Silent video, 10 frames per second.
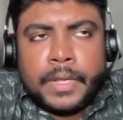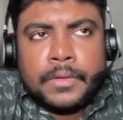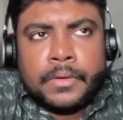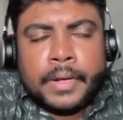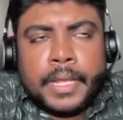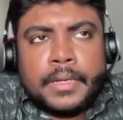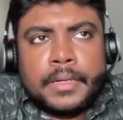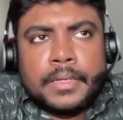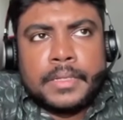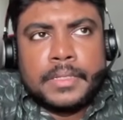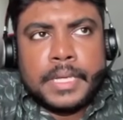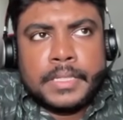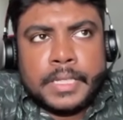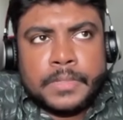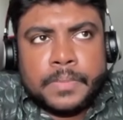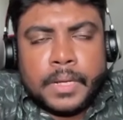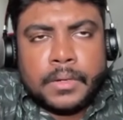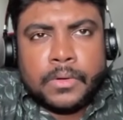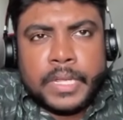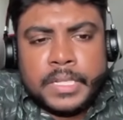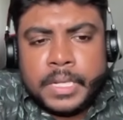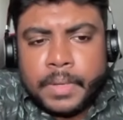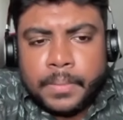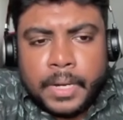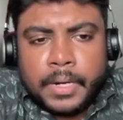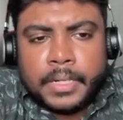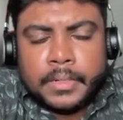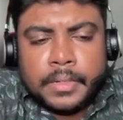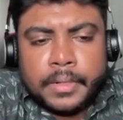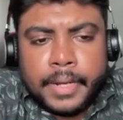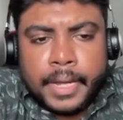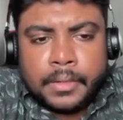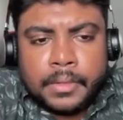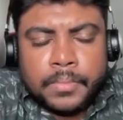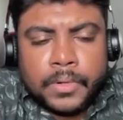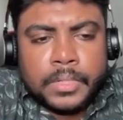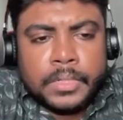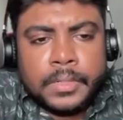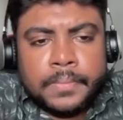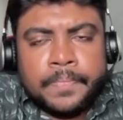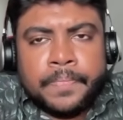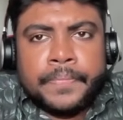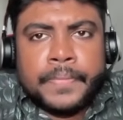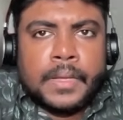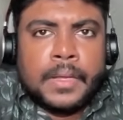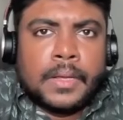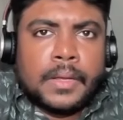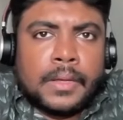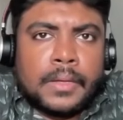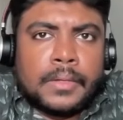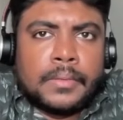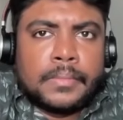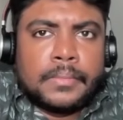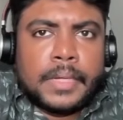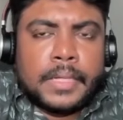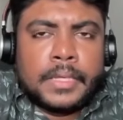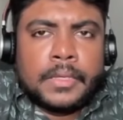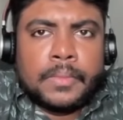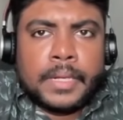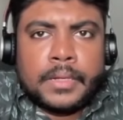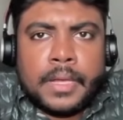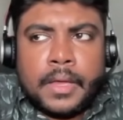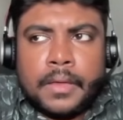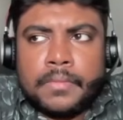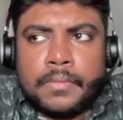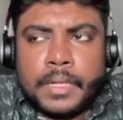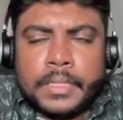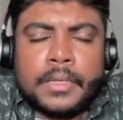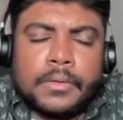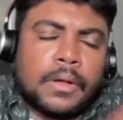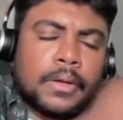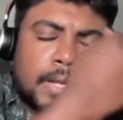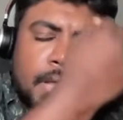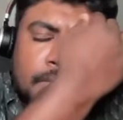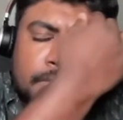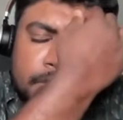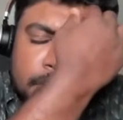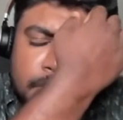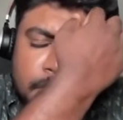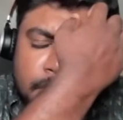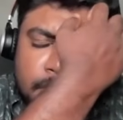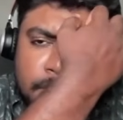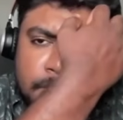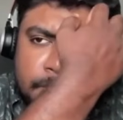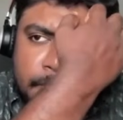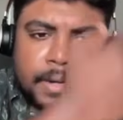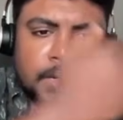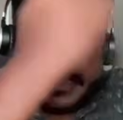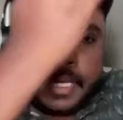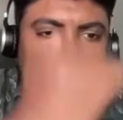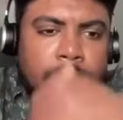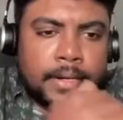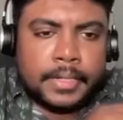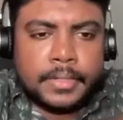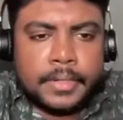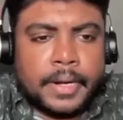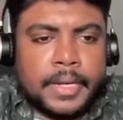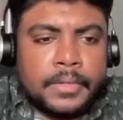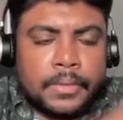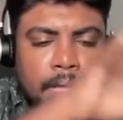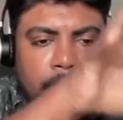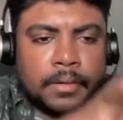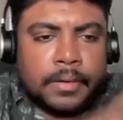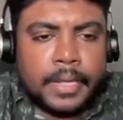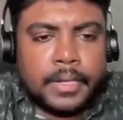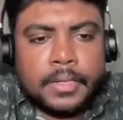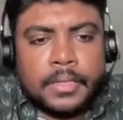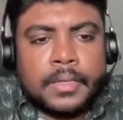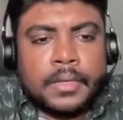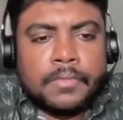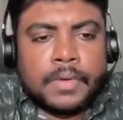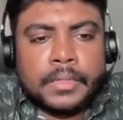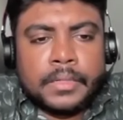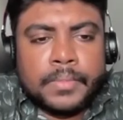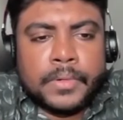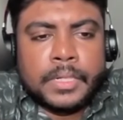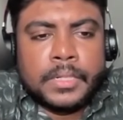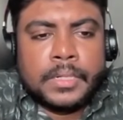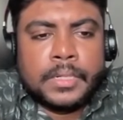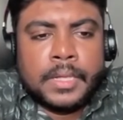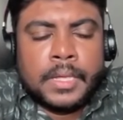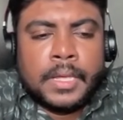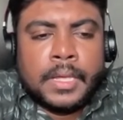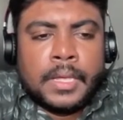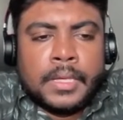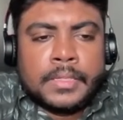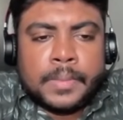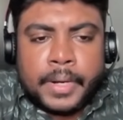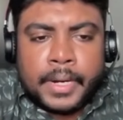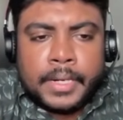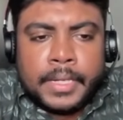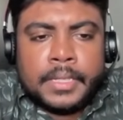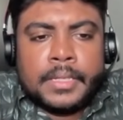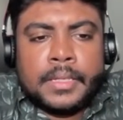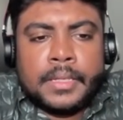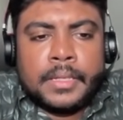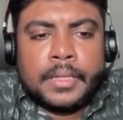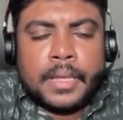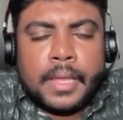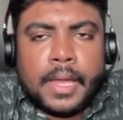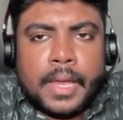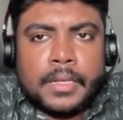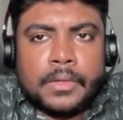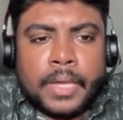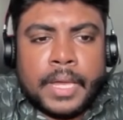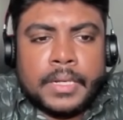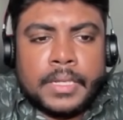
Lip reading: you create JSX part or HTML part in a React component, I think you already have used parent-child architecture, right? You can create one component separately, and you can